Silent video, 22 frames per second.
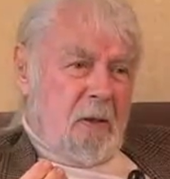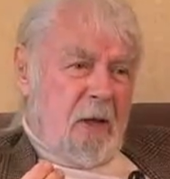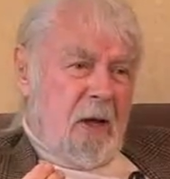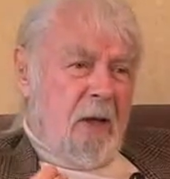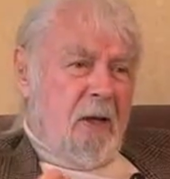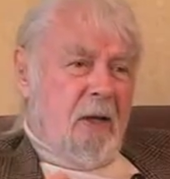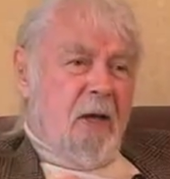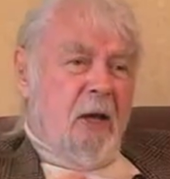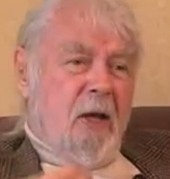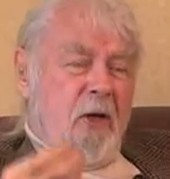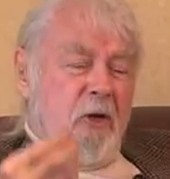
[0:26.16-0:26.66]

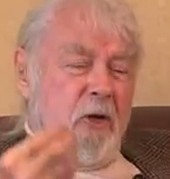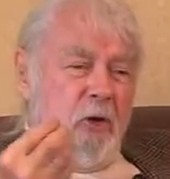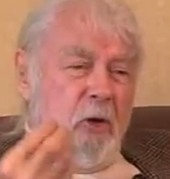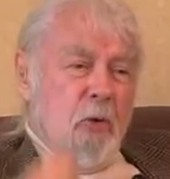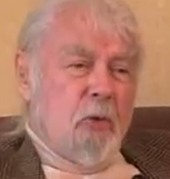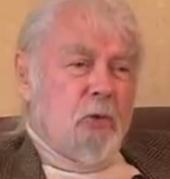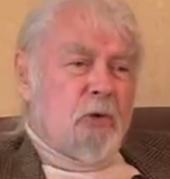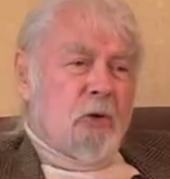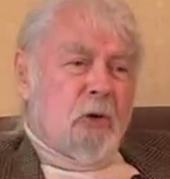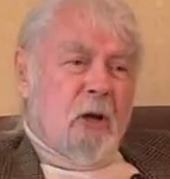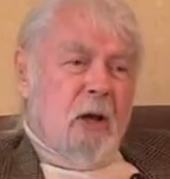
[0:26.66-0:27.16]
And they
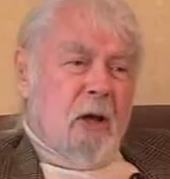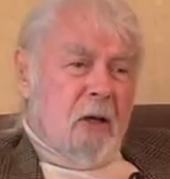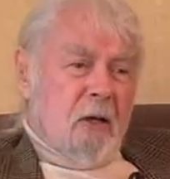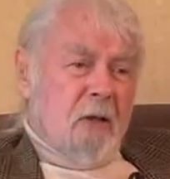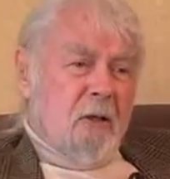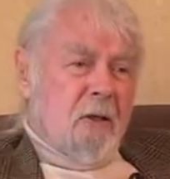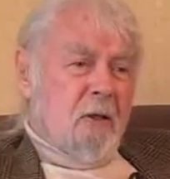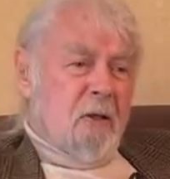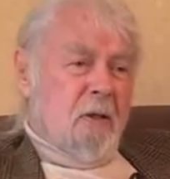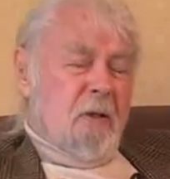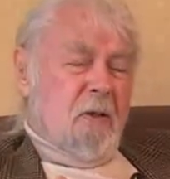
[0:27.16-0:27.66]
used
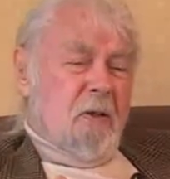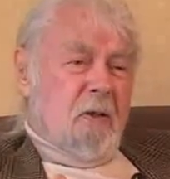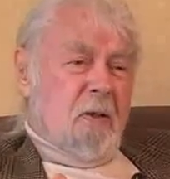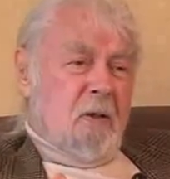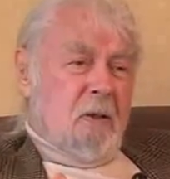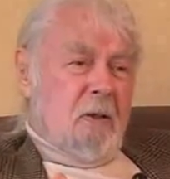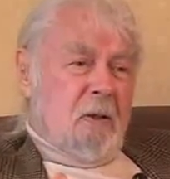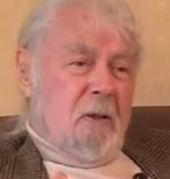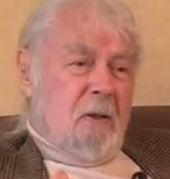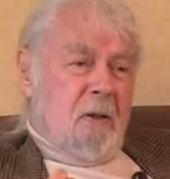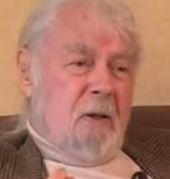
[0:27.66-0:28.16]
us,
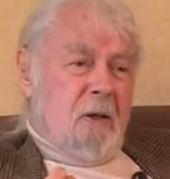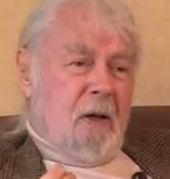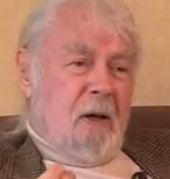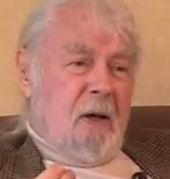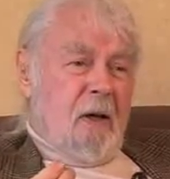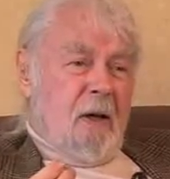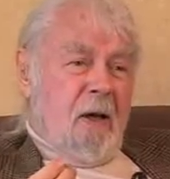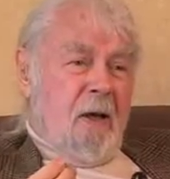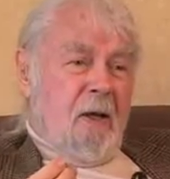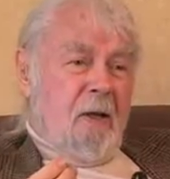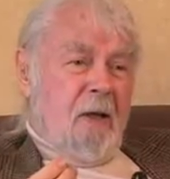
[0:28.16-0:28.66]

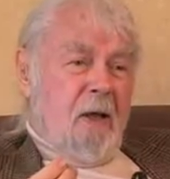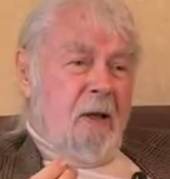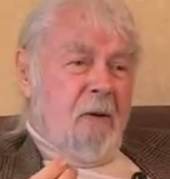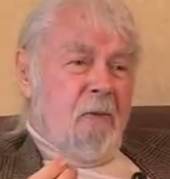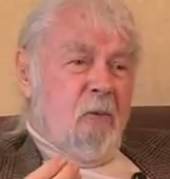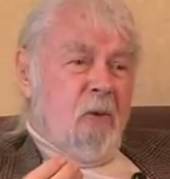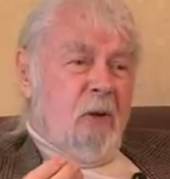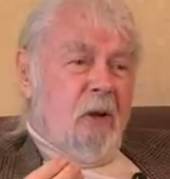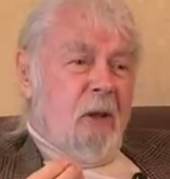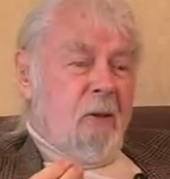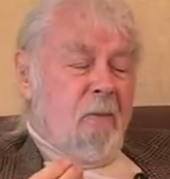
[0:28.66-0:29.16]
and
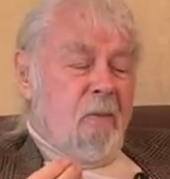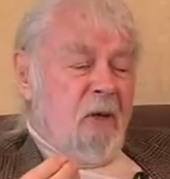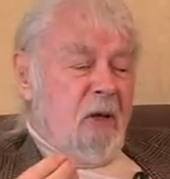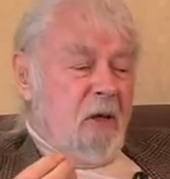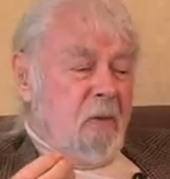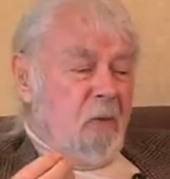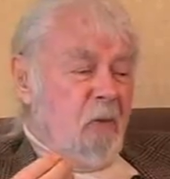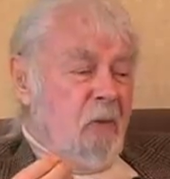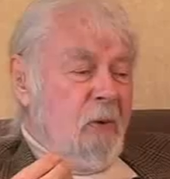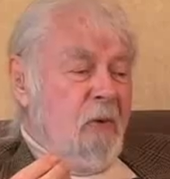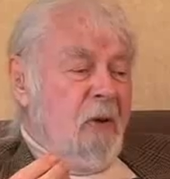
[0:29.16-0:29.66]
then when
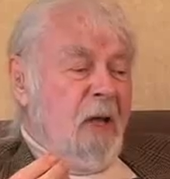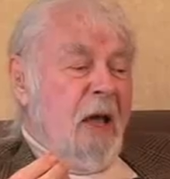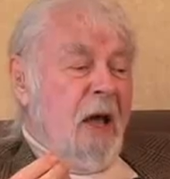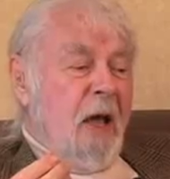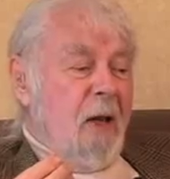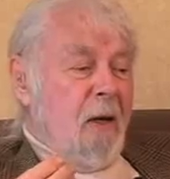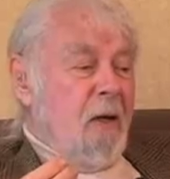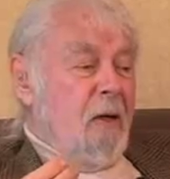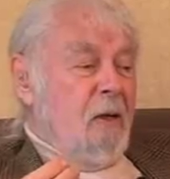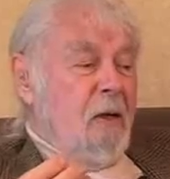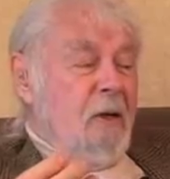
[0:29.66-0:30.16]

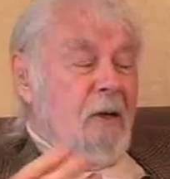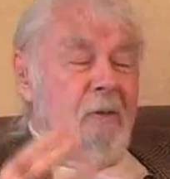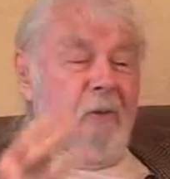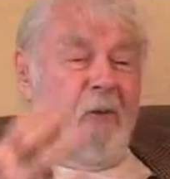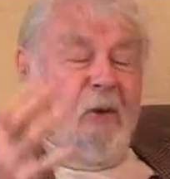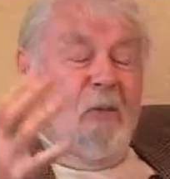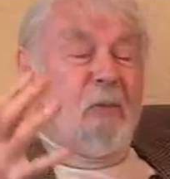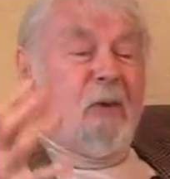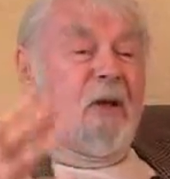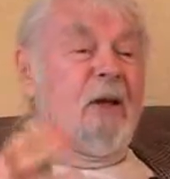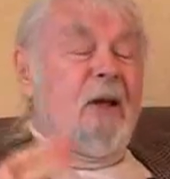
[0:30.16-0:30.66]

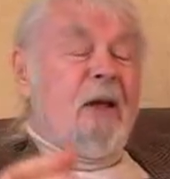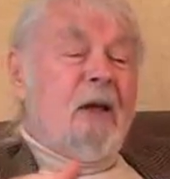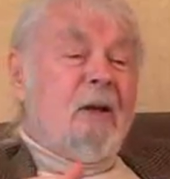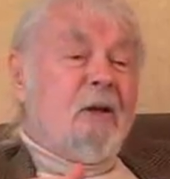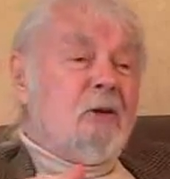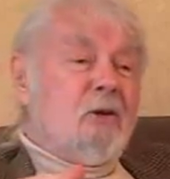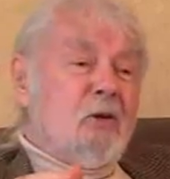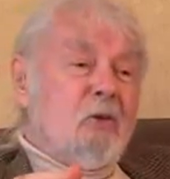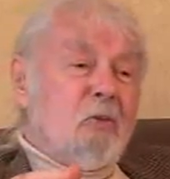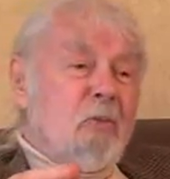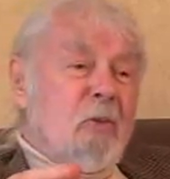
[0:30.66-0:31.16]
we
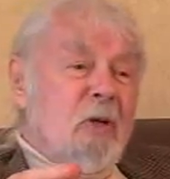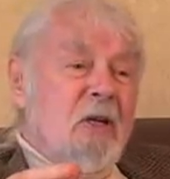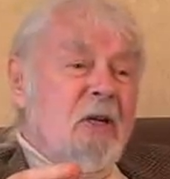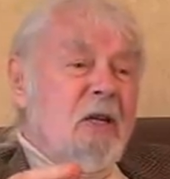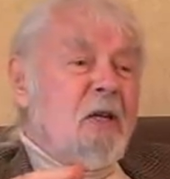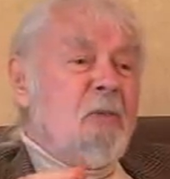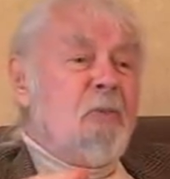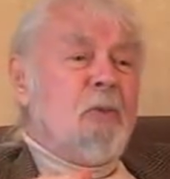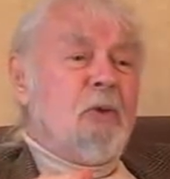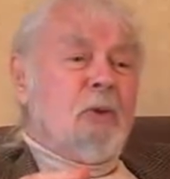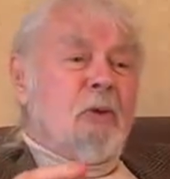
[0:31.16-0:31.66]
began to
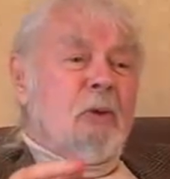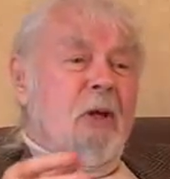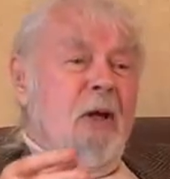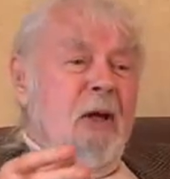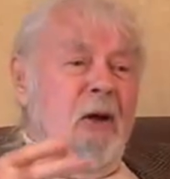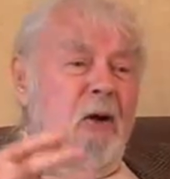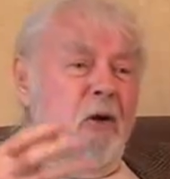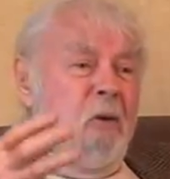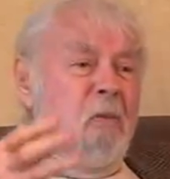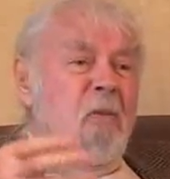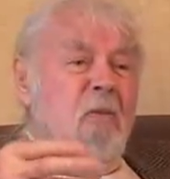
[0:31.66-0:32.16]

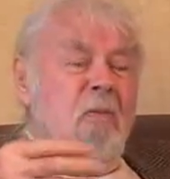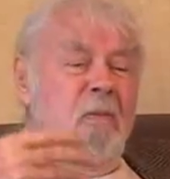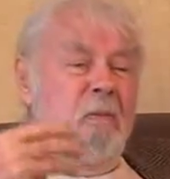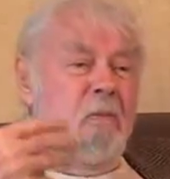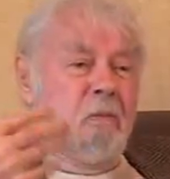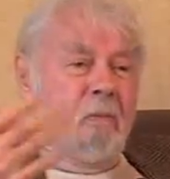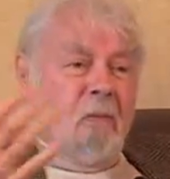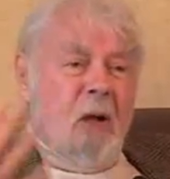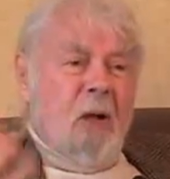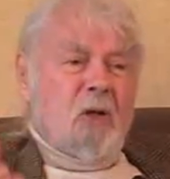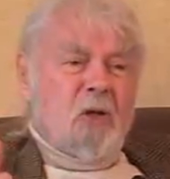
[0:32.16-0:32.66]
manipulate or
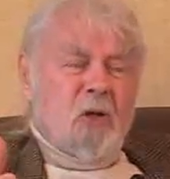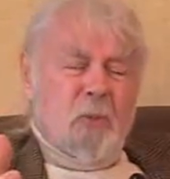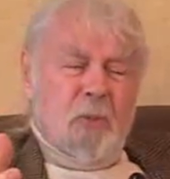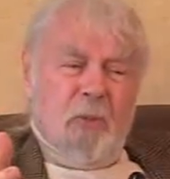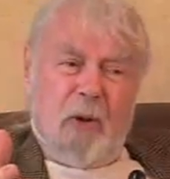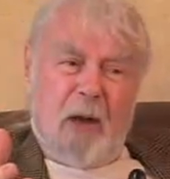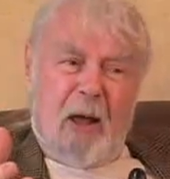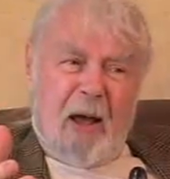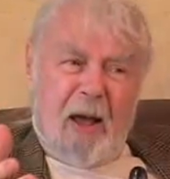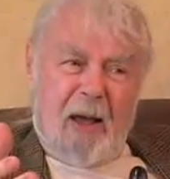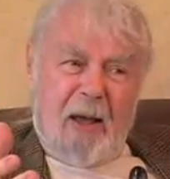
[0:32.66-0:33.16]

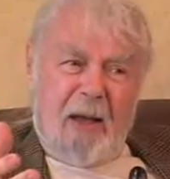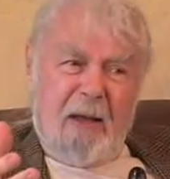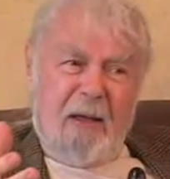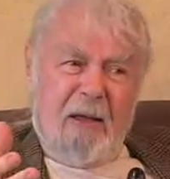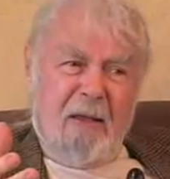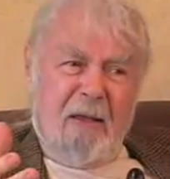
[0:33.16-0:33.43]
multiply.